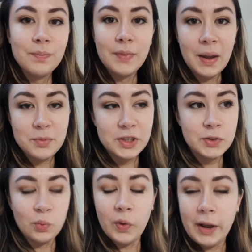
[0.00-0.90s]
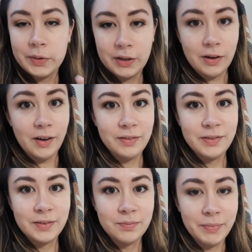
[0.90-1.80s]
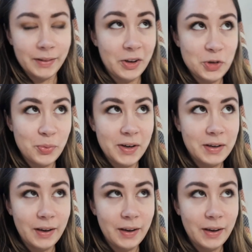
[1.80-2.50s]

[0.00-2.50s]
I'm just rounding off my lunch break.